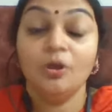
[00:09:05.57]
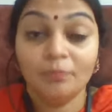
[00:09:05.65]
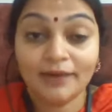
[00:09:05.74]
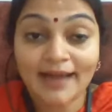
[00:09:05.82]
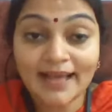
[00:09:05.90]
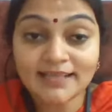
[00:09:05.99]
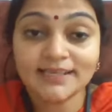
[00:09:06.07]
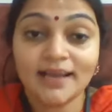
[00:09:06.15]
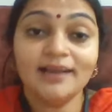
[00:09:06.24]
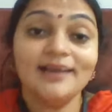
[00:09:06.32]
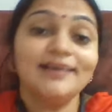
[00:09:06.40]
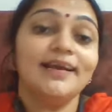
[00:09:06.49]
But as
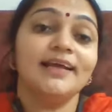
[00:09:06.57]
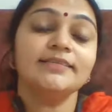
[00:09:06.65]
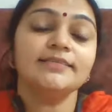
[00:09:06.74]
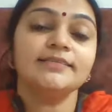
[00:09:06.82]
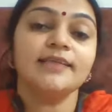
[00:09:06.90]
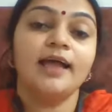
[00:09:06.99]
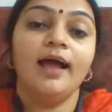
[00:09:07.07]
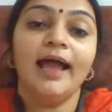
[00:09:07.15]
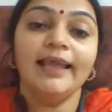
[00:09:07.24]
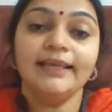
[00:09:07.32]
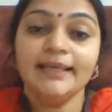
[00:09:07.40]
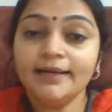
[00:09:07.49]
young adults,
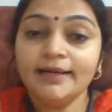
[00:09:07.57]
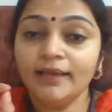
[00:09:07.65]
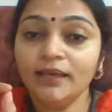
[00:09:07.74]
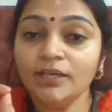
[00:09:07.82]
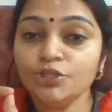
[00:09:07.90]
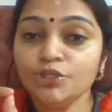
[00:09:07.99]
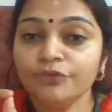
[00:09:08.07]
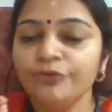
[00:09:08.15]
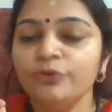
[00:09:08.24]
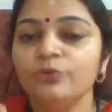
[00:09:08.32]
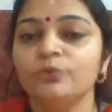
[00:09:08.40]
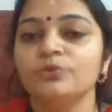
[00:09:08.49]
I need each of
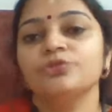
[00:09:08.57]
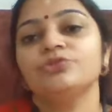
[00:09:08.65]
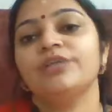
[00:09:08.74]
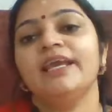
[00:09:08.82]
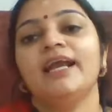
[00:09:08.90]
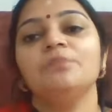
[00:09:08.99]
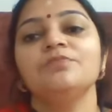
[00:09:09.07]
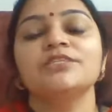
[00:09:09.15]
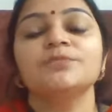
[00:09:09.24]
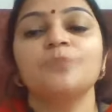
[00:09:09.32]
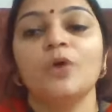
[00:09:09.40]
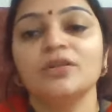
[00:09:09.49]
you to take up the
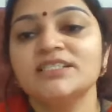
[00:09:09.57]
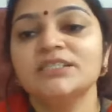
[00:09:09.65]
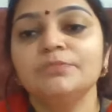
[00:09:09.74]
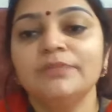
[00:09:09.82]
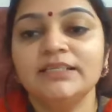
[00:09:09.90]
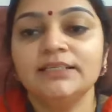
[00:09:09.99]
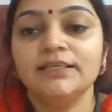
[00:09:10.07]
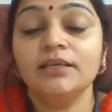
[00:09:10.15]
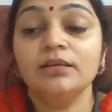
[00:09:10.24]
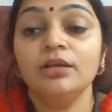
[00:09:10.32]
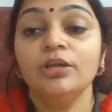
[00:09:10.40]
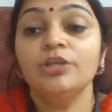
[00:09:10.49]

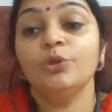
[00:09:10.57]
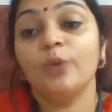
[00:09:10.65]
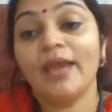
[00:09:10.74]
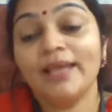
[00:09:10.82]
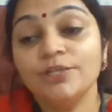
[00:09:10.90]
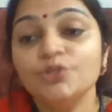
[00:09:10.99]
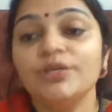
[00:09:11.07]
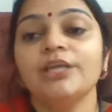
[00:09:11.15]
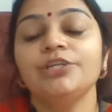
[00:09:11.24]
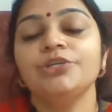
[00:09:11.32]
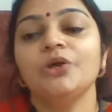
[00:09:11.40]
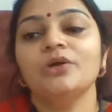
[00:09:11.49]
responsibility to
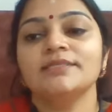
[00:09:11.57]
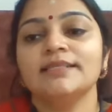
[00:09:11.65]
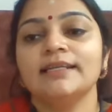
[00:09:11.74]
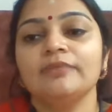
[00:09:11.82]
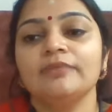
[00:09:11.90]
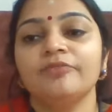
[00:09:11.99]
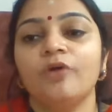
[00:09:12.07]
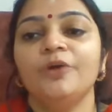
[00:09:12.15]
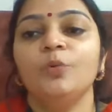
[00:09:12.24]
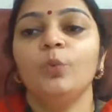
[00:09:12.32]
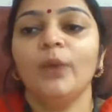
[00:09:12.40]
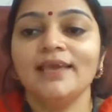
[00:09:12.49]
educate yourself
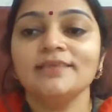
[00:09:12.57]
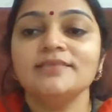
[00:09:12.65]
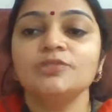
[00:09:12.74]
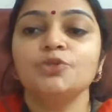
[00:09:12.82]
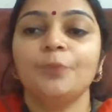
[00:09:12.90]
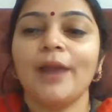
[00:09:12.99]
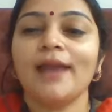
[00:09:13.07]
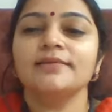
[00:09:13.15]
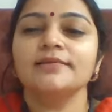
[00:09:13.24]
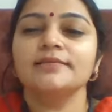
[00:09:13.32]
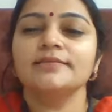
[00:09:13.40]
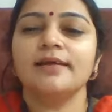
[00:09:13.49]
on ways to
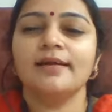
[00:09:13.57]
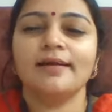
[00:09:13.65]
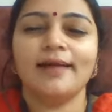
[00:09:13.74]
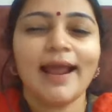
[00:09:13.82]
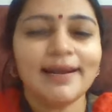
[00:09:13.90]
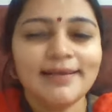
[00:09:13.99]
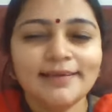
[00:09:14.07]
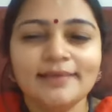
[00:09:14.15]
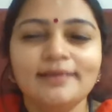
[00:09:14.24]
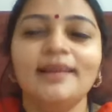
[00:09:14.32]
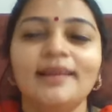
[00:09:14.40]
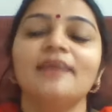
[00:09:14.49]
practice
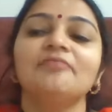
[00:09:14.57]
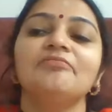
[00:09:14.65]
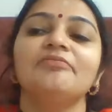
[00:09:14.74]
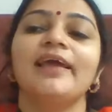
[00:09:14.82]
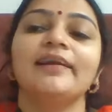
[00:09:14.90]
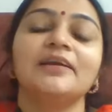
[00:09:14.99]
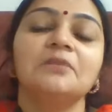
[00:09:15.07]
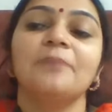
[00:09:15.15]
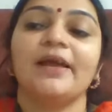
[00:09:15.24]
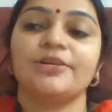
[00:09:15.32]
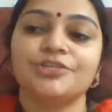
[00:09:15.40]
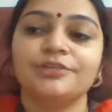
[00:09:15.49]
radical love and
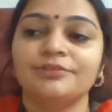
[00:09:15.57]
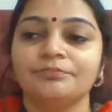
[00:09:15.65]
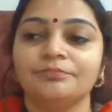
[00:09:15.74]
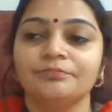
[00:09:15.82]
compassion.